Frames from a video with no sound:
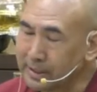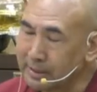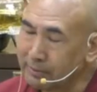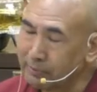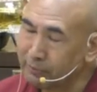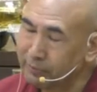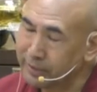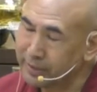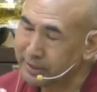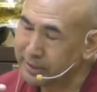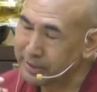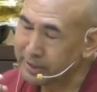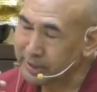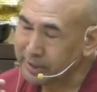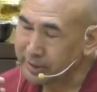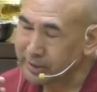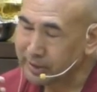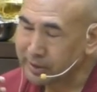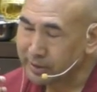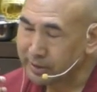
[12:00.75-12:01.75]
are
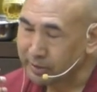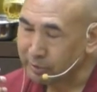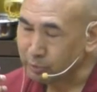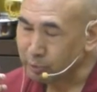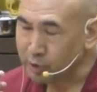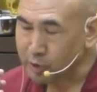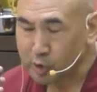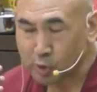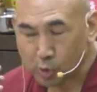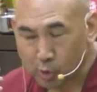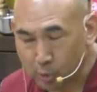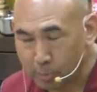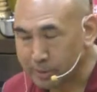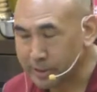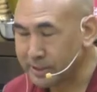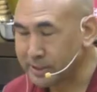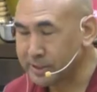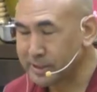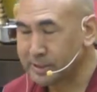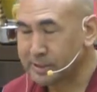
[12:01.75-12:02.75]
very, very
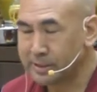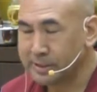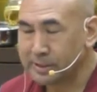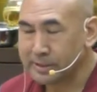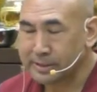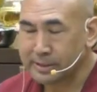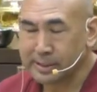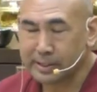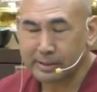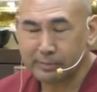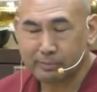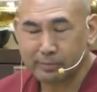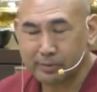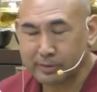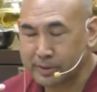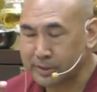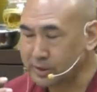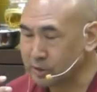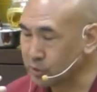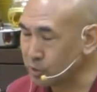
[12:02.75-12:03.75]
nomad. They have,
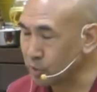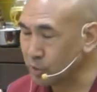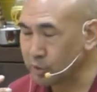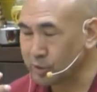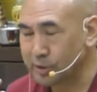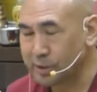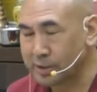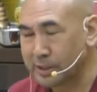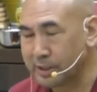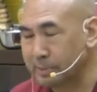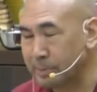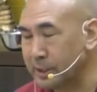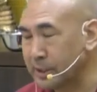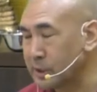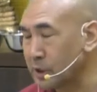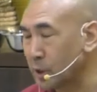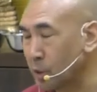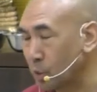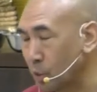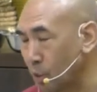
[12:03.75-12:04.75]
they totally live
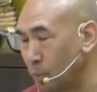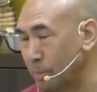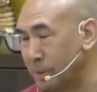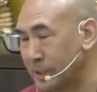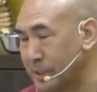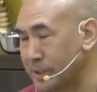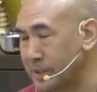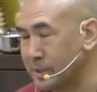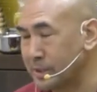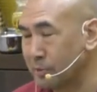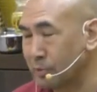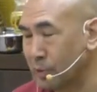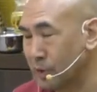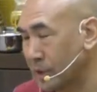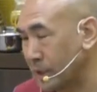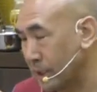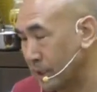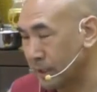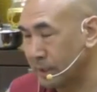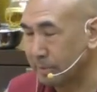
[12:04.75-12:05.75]
as a nomad with
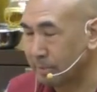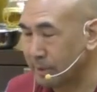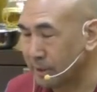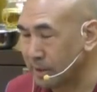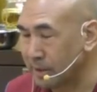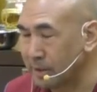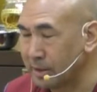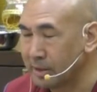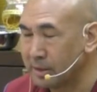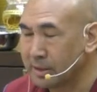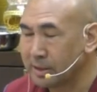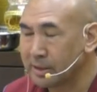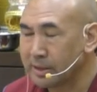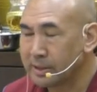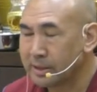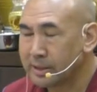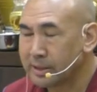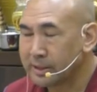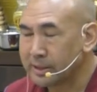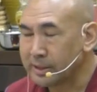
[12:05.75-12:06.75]
the animal.
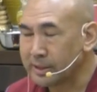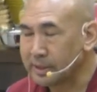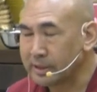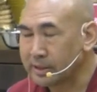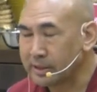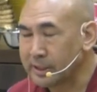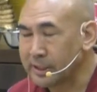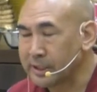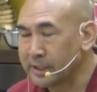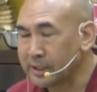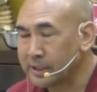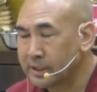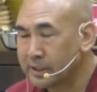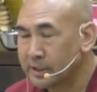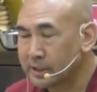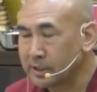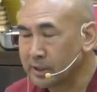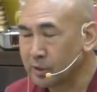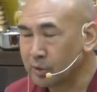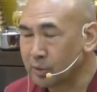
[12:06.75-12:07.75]
And they,
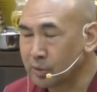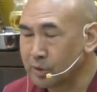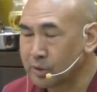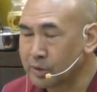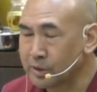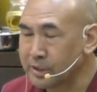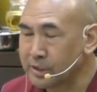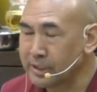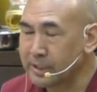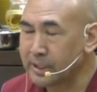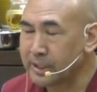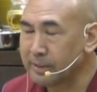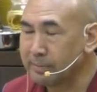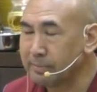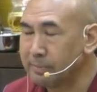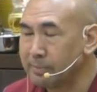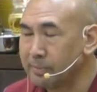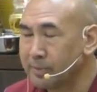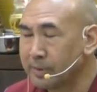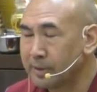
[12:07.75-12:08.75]
you know, didn't
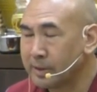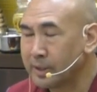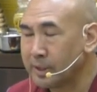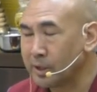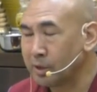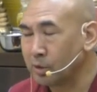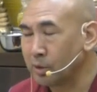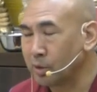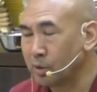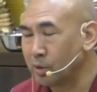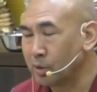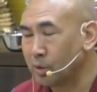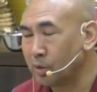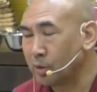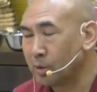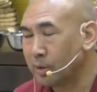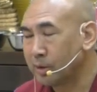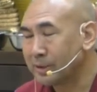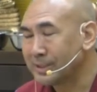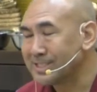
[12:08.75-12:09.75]
have, you
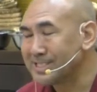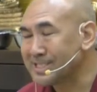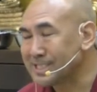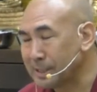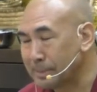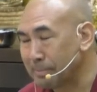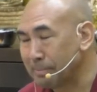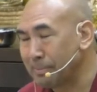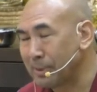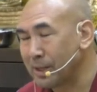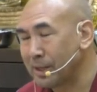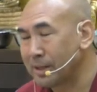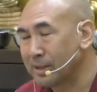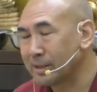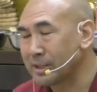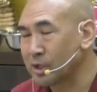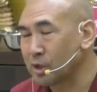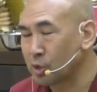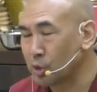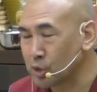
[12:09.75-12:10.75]
know, champa,
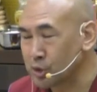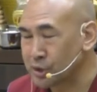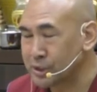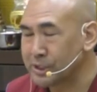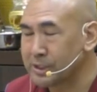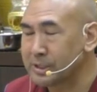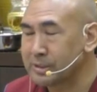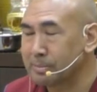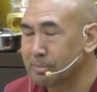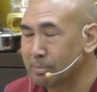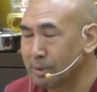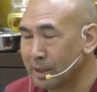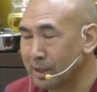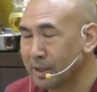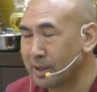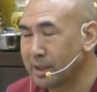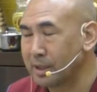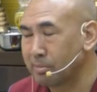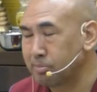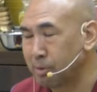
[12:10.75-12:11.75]
the roasted
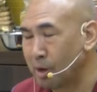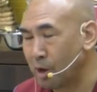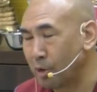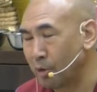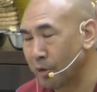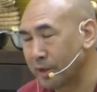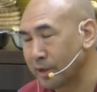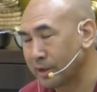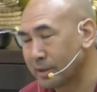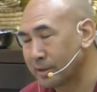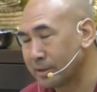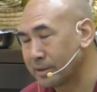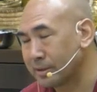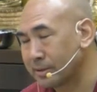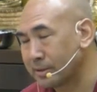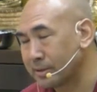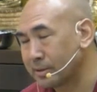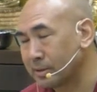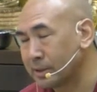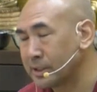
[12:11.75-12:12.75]
barley powder.
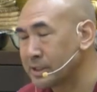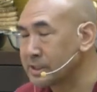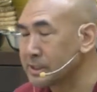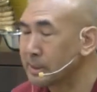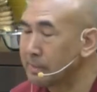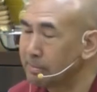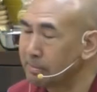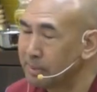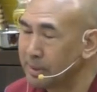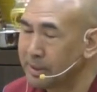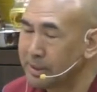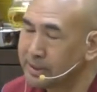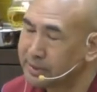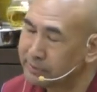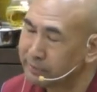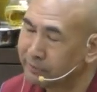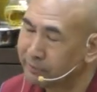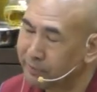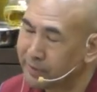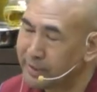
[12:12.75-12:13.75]
It's champa.
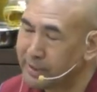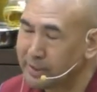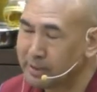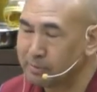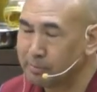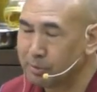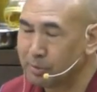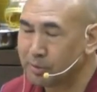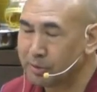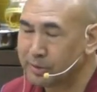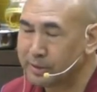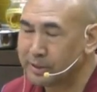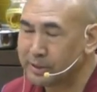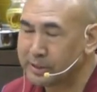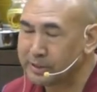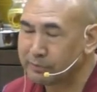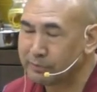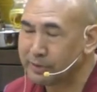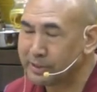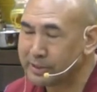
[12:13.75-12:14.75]
It's very important.
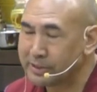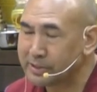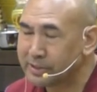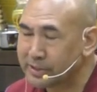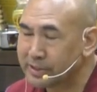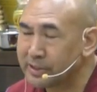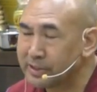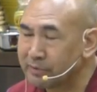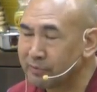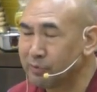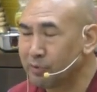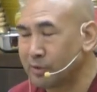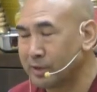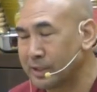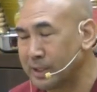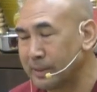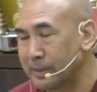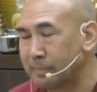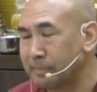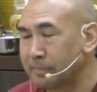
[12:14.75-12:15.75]
It's very rare for
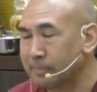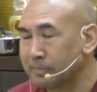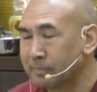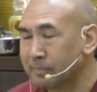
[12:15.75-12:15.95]
them.